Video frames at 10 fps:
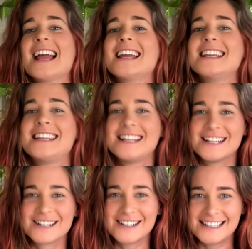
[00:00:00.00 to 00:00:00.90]

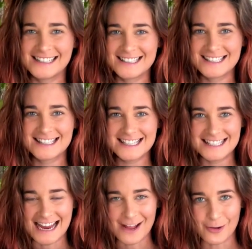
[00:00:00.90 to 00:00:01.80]
here is the
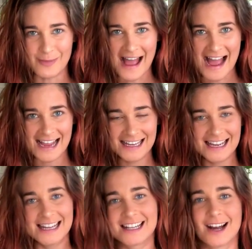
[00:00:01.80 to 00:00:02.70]
tail bag. It